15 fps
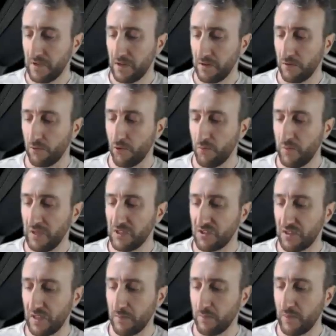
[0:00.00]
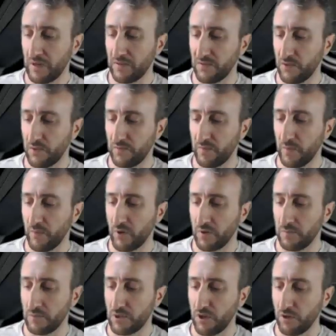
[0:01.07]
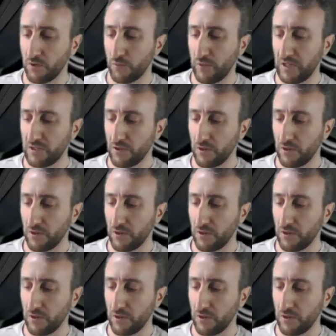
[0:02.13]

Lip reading: grouping, so that button third from the bottom, toggle red dot